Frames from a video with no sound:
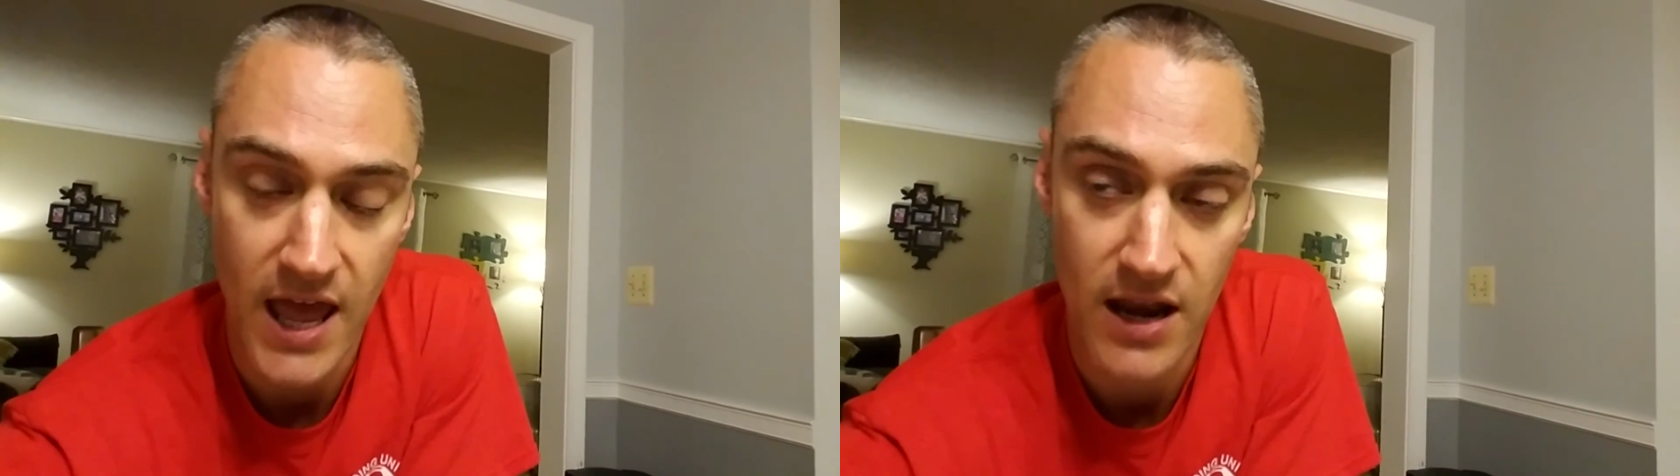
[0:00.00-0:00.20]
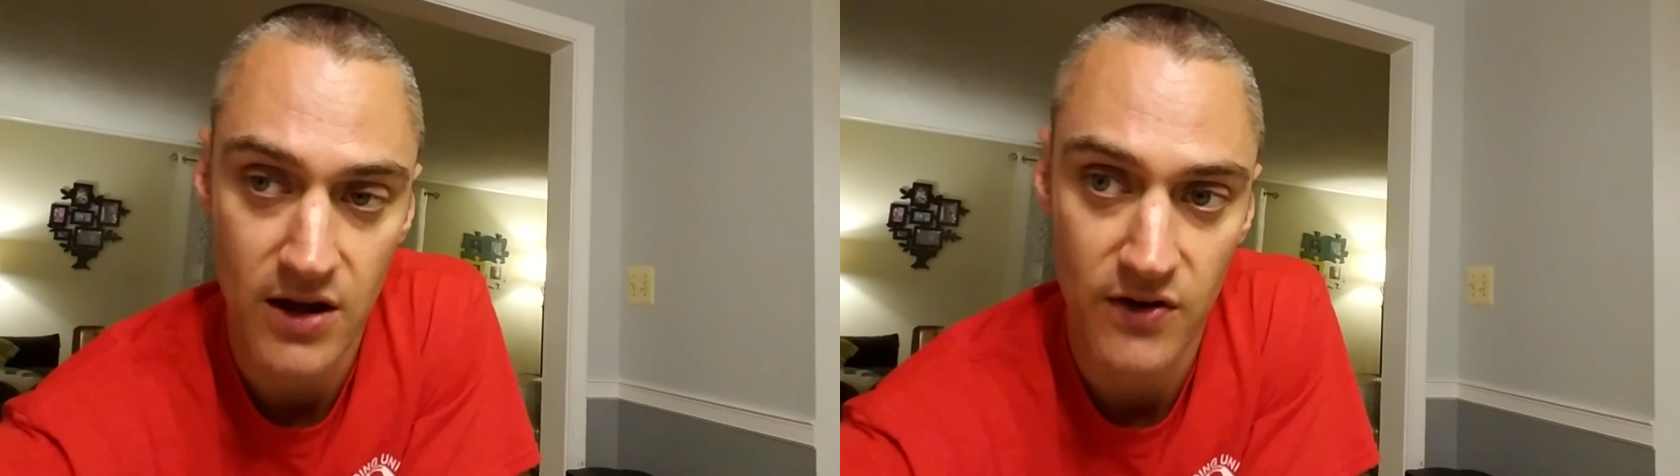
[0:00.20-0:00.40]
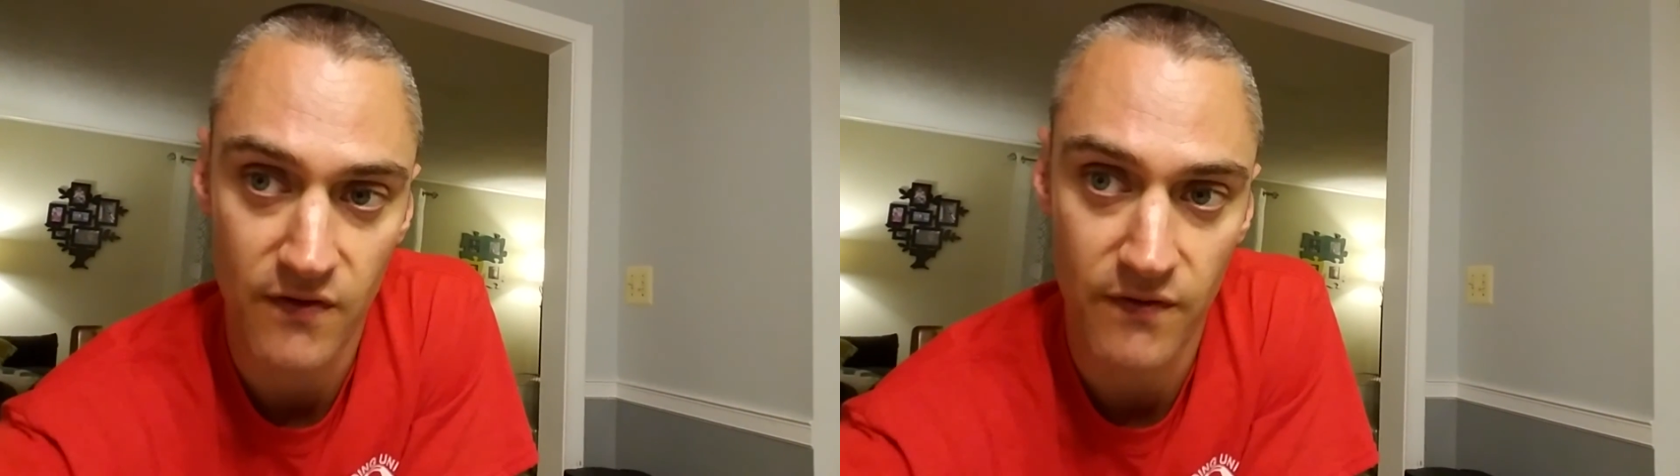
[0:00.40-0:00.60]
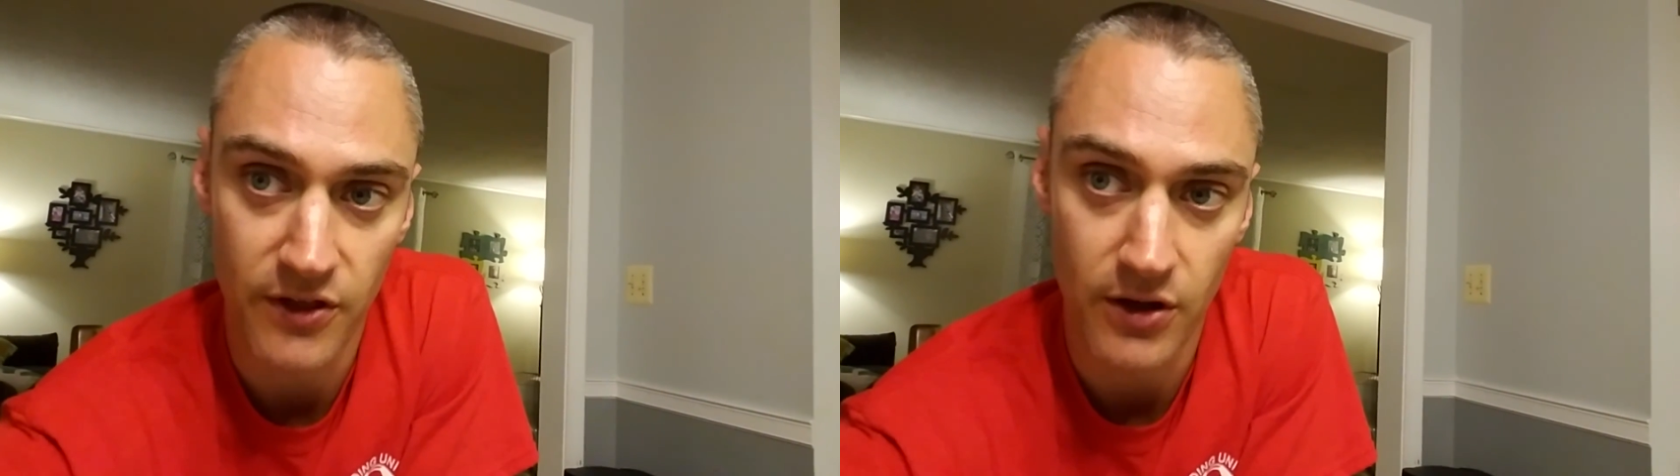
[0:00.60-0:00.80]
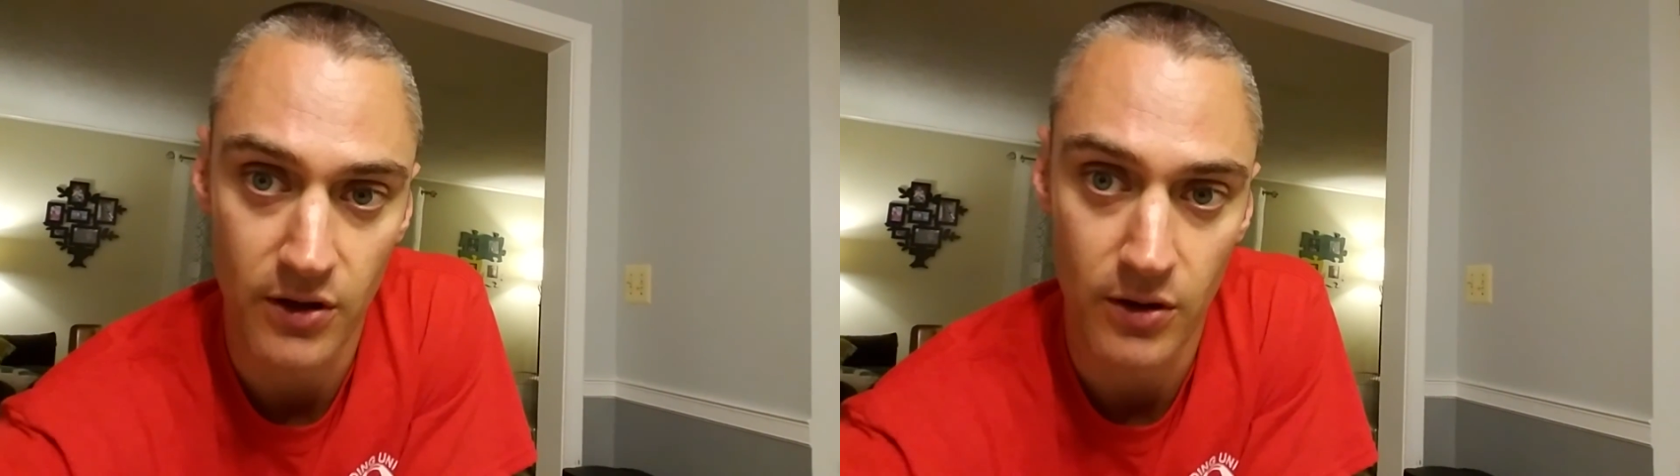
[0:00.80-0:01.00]
end of
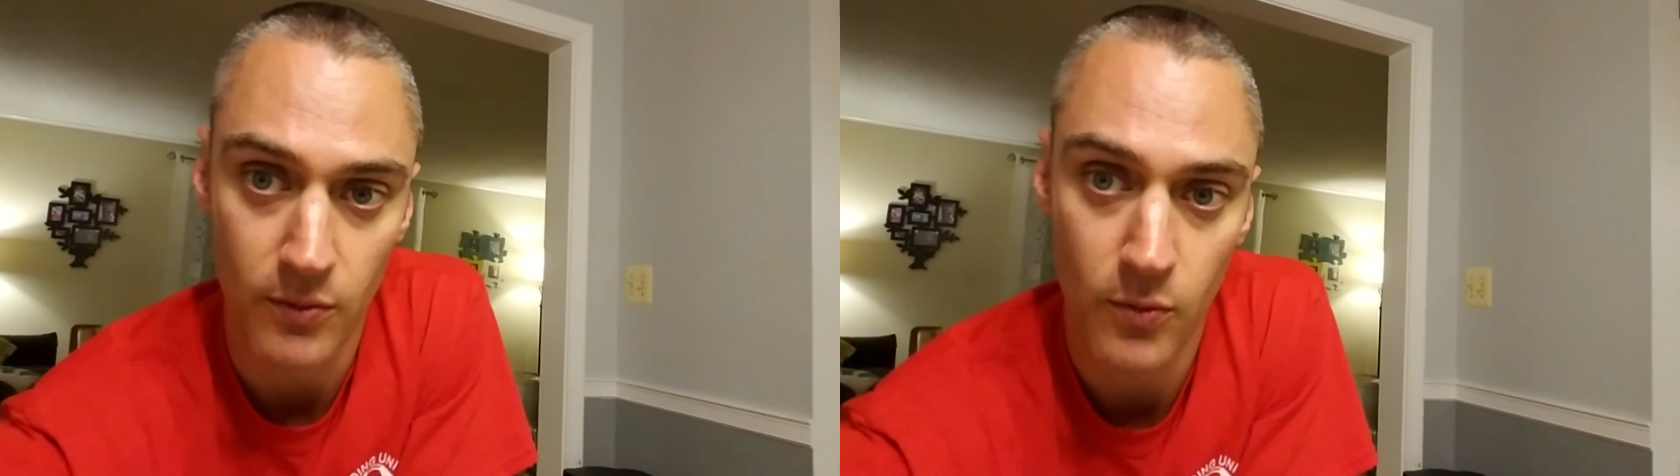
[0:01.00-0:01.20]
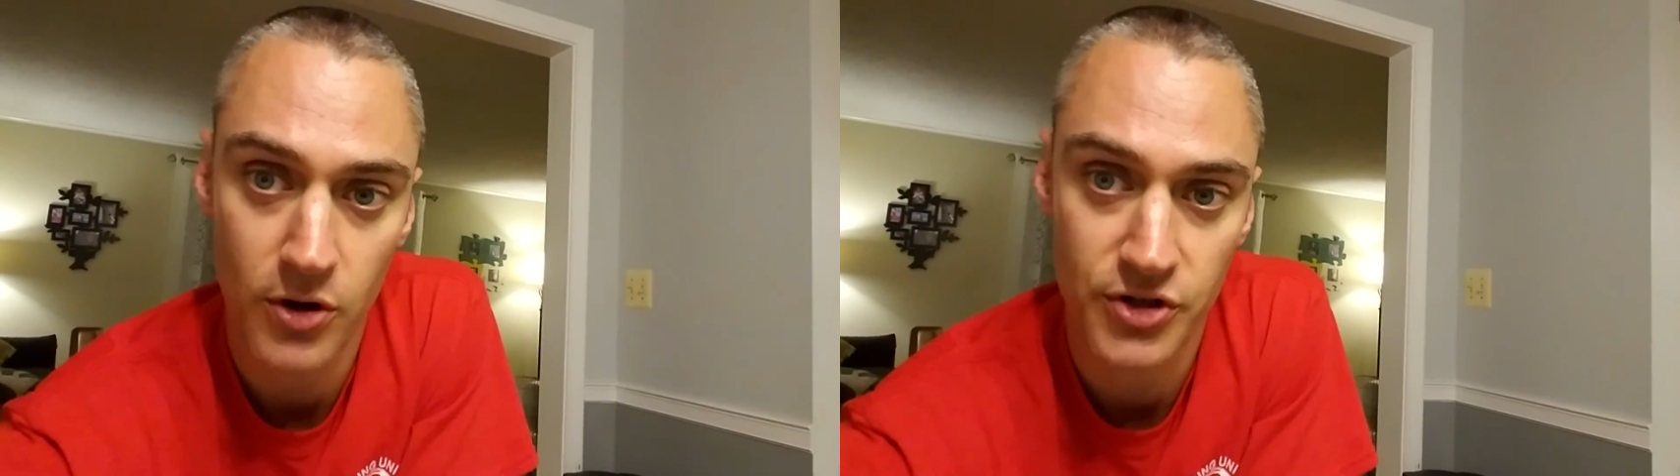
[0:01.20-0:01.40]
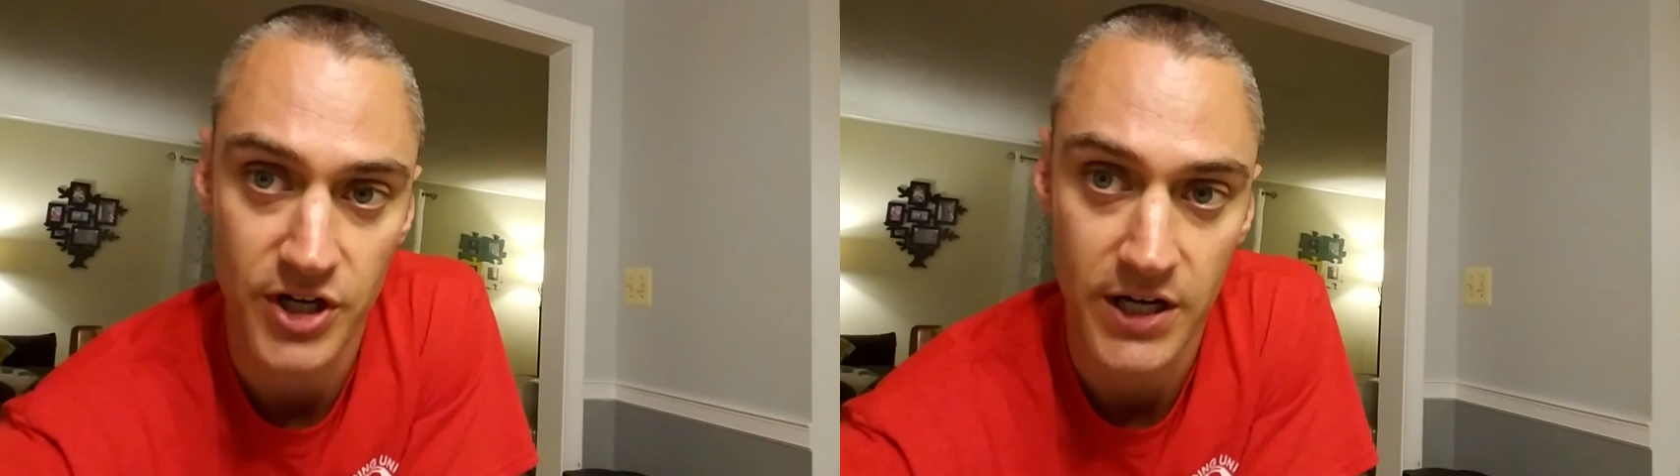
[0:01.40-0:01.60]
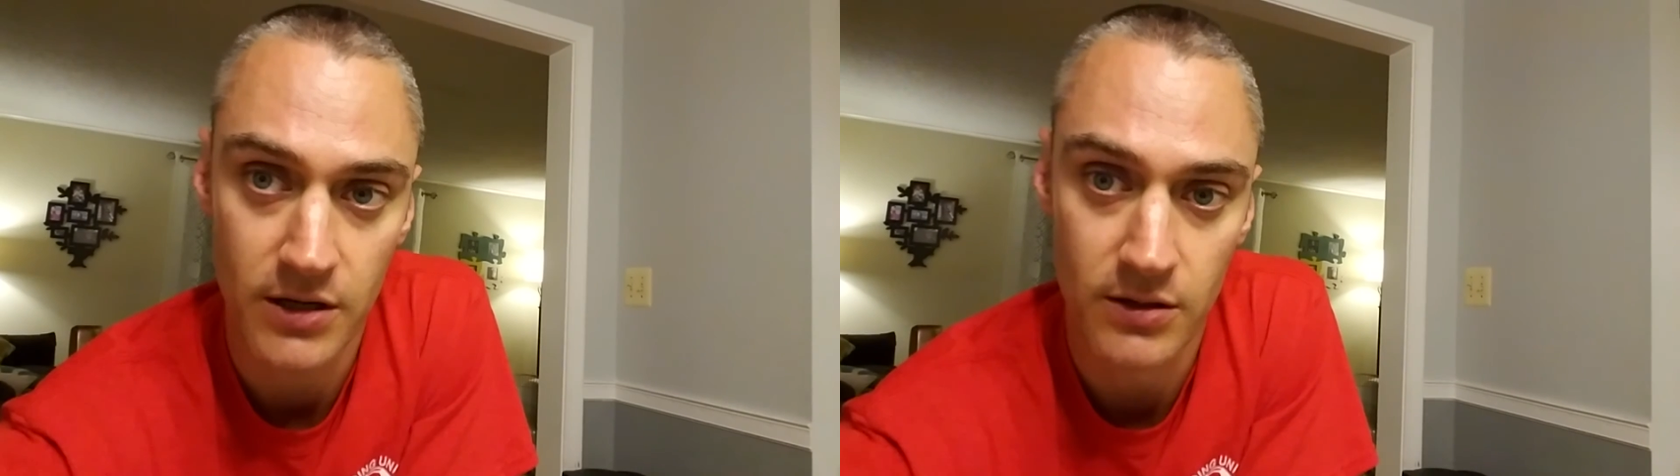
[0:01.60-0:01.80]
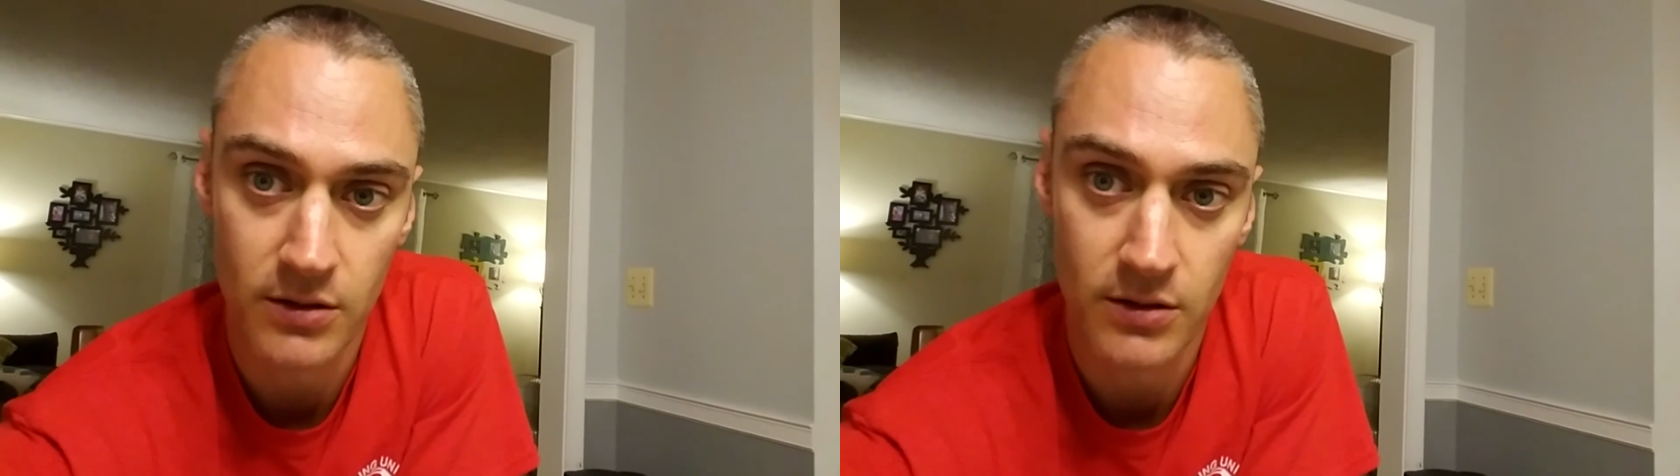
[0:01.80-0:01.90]
the worksheet,